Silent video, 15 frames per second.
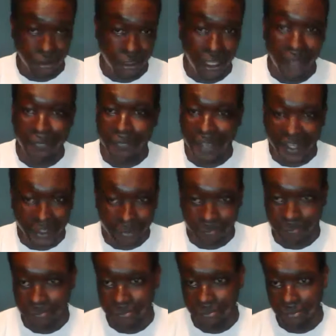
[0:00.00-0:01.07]
I'm fed up.
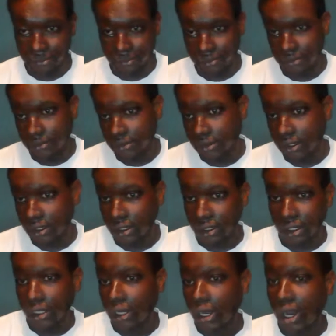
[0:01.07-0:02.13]

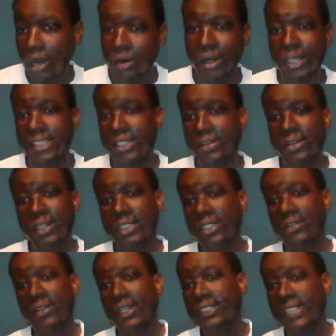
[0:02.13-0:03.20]
All right.
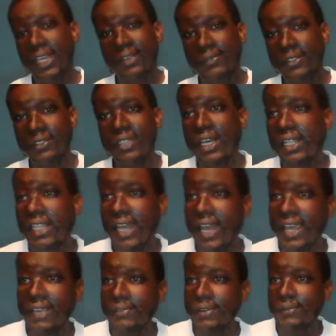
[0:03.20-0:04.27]

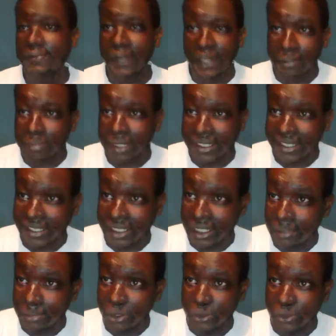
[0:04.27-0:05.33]
I even fed up listening to
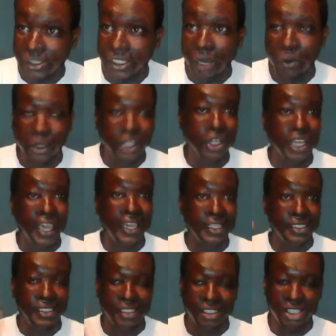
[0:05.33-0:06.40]
the music. I want to get
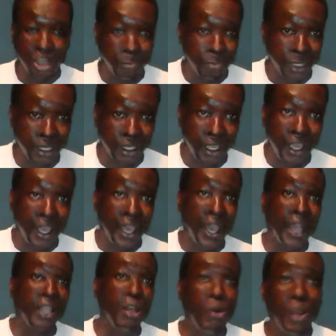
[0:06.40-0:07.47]
into the topic.
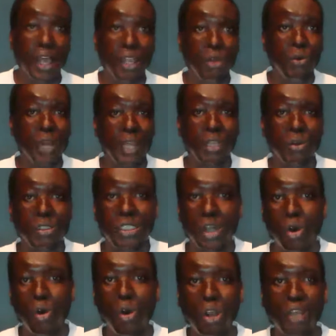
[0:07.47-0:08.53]
Hello to
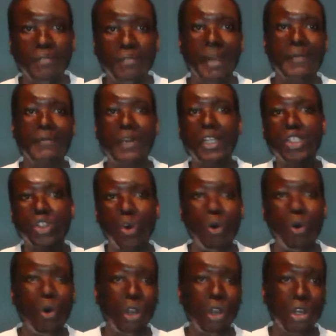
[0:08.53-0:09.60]
all of my friends
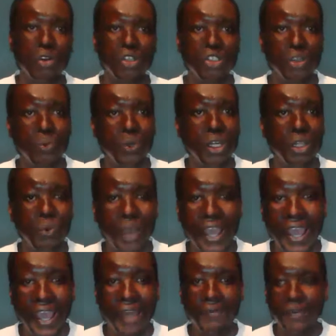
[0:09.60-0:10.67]
all across the world,
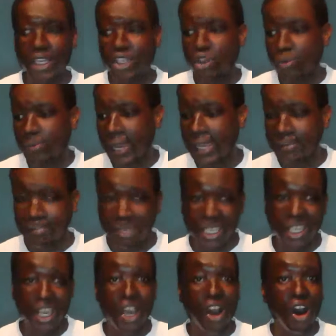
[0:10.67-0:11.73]
wherever you might
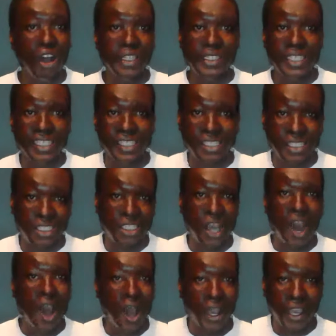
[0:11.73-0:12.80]
be on this
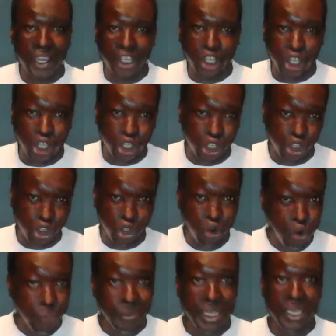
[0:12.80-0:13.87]
dark and
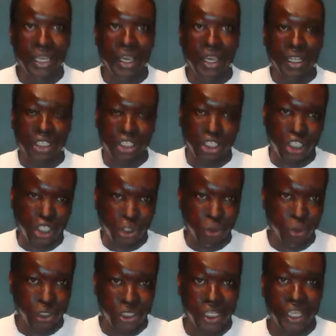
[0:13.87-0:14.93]
gloomy
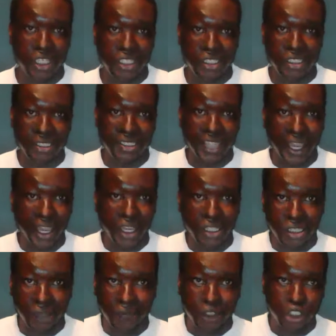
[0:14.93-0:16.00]
Tuesday, the 2nd
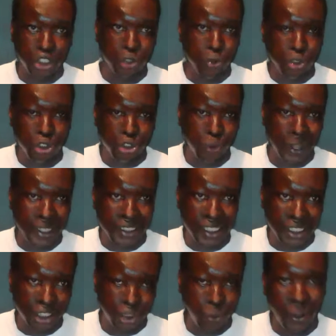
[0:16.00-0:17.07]
of June,
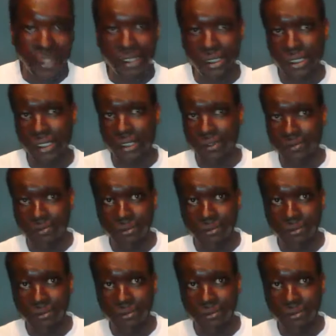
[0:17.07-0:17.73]
2020.